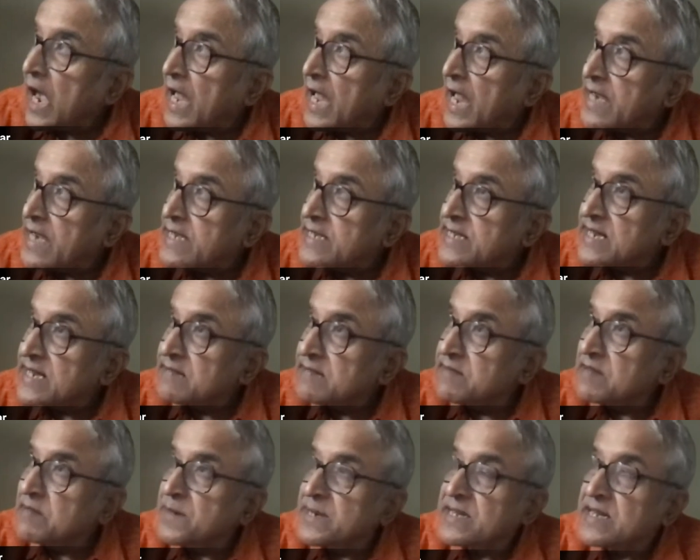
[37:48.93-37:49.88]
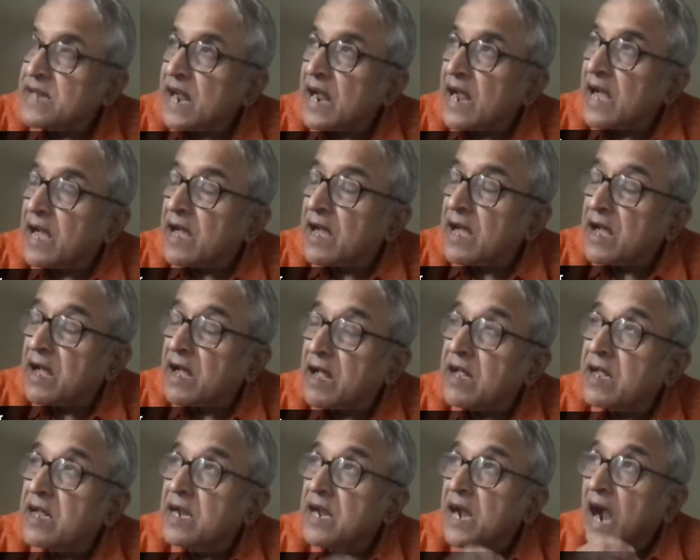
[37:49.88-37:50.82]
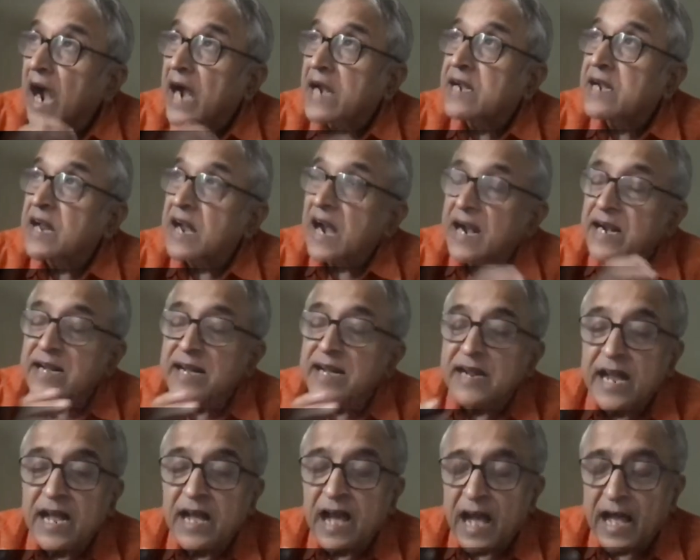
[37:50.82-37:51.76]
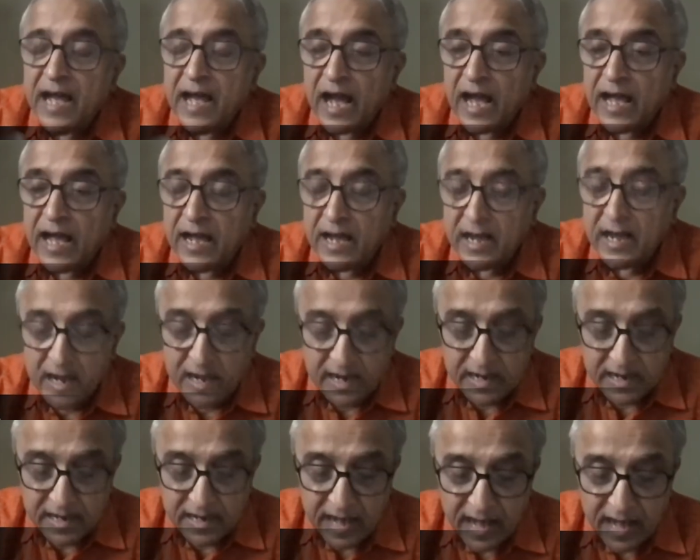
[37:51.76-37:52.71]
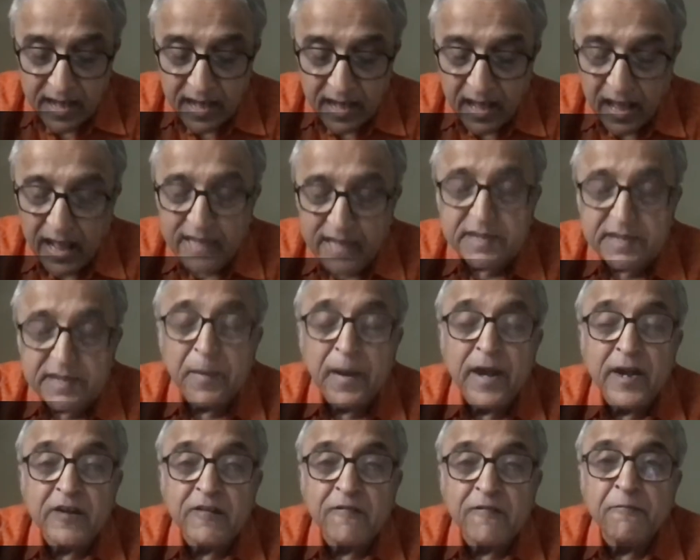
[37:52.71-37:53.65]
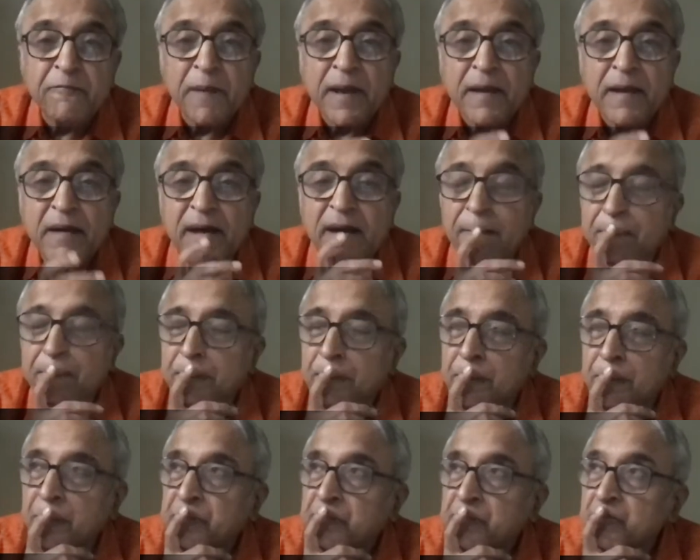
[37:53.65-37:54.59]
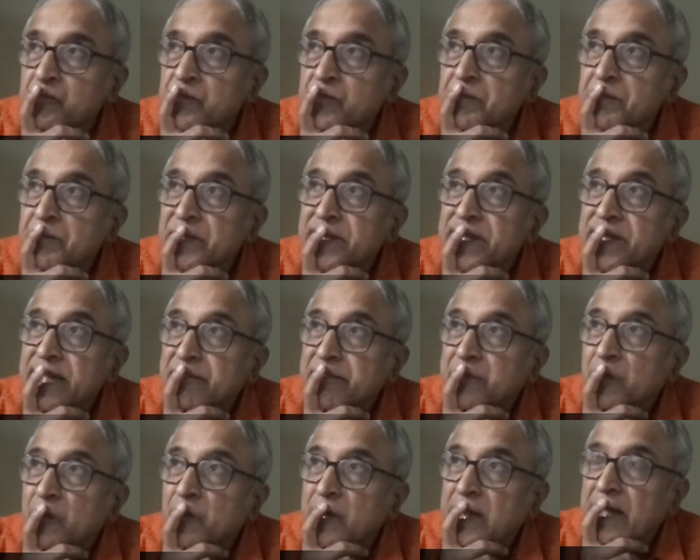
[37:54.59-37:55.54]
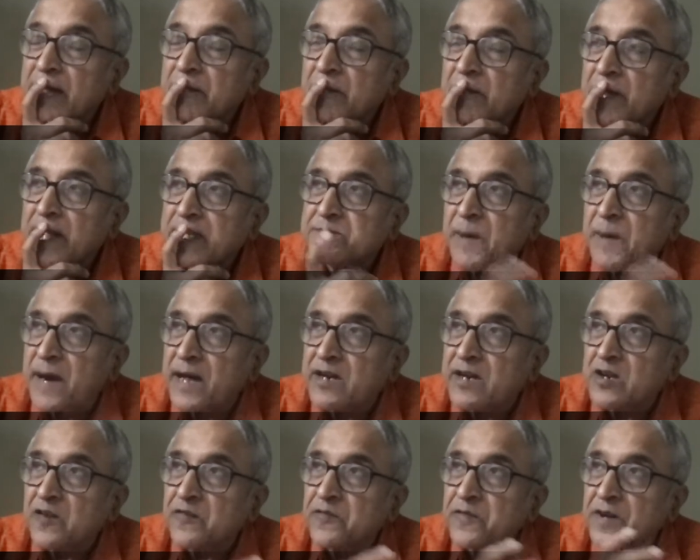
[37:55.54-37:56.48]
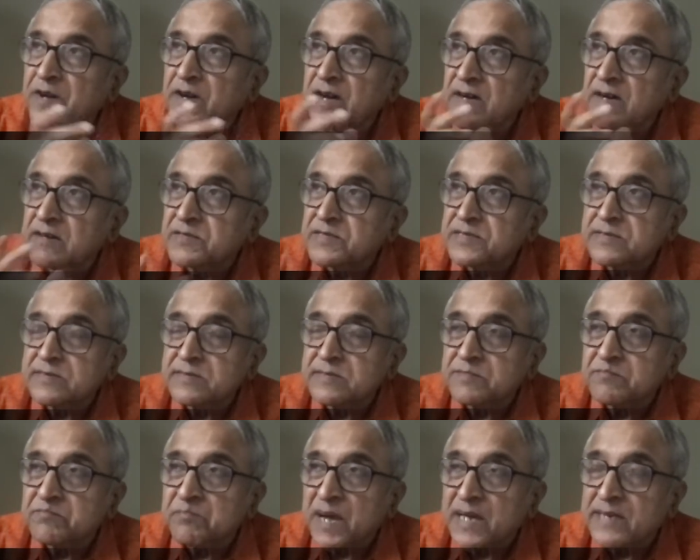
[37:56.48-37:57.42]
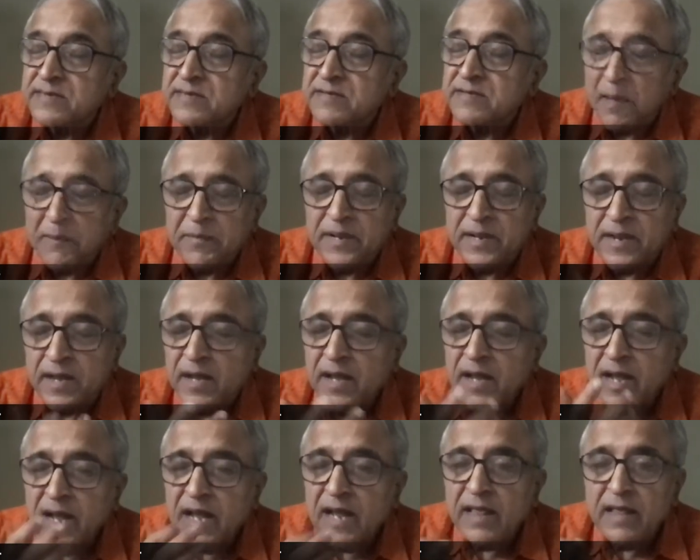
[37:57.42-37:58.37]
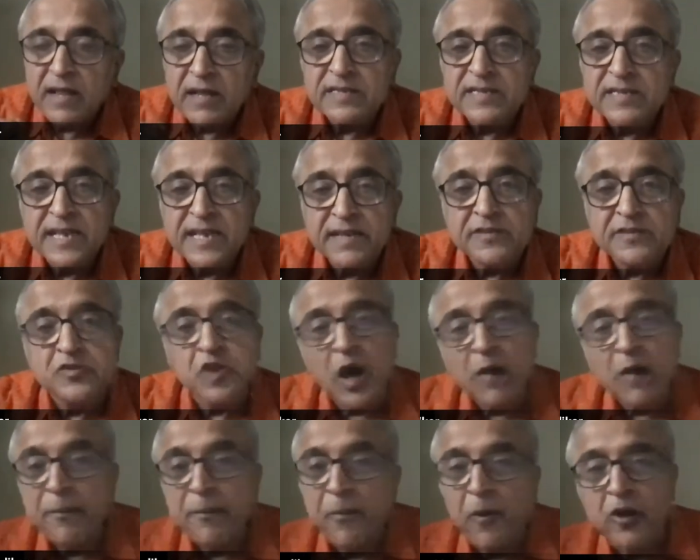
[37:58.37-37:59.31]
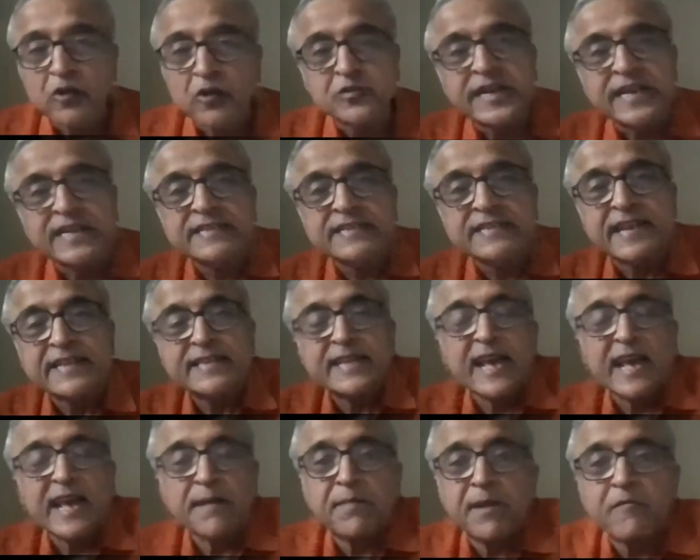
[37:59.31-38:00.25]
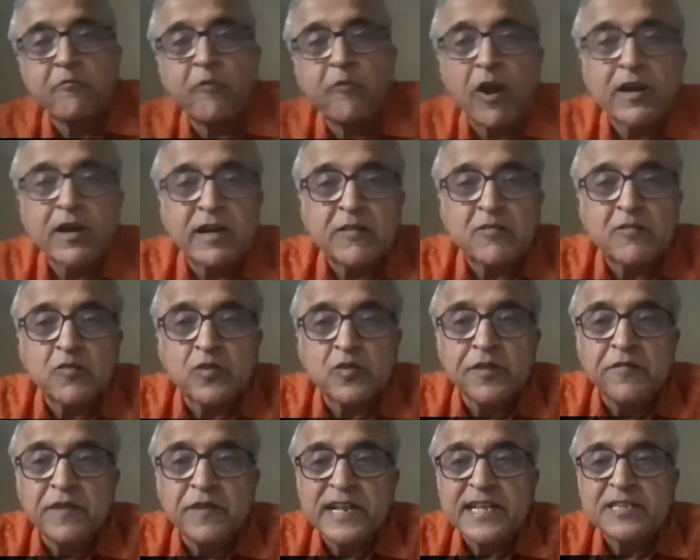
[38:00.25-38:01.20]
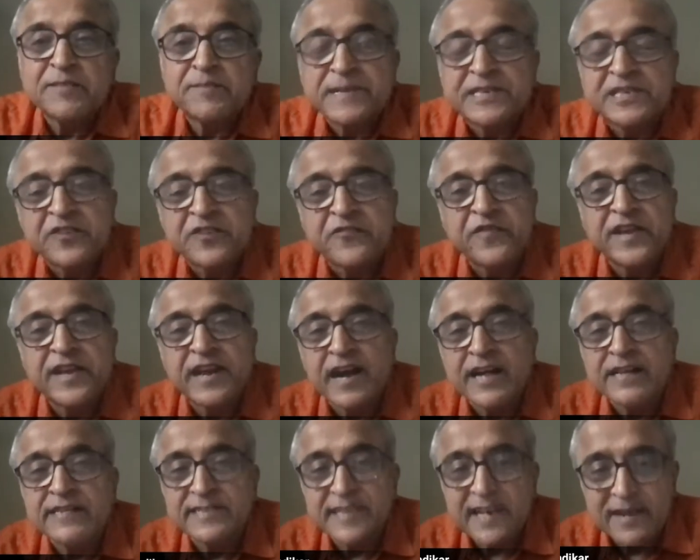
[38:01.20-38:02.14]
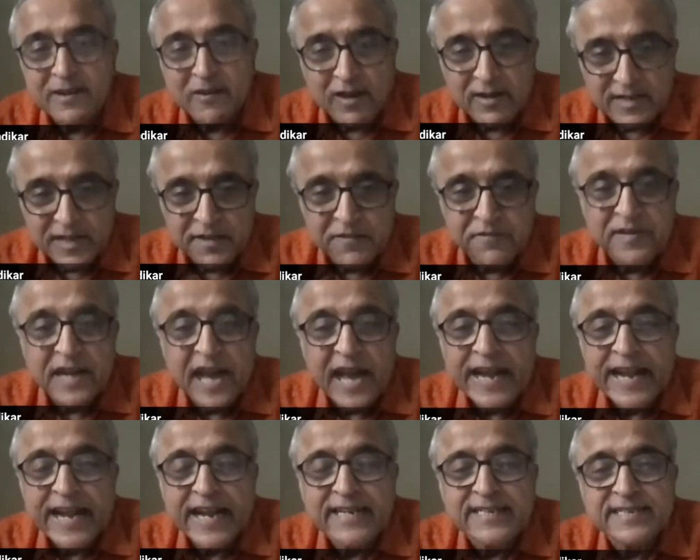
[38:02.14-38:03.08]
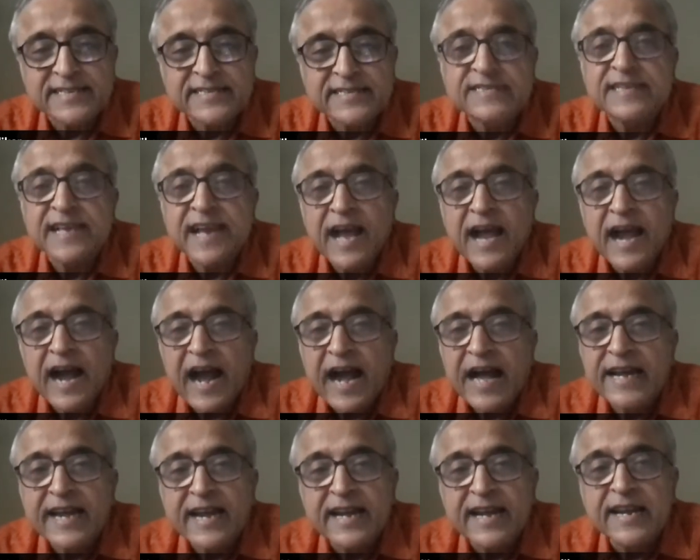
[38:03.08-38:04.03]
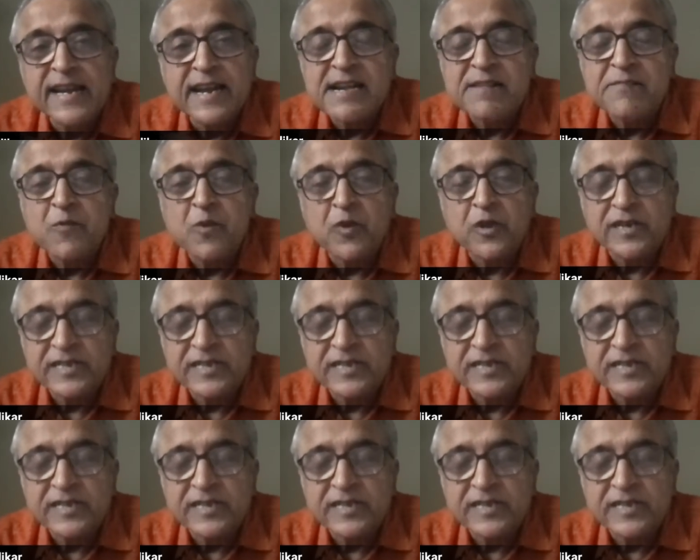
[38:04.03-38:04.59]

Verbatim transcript: I I T level, but. Uh, Under undergrad, I, I, uh, as a part of um, the B Tech program or as part of a master, I mean, see, job opportunities are there, but what to give any specific answer or give directions, I need a little more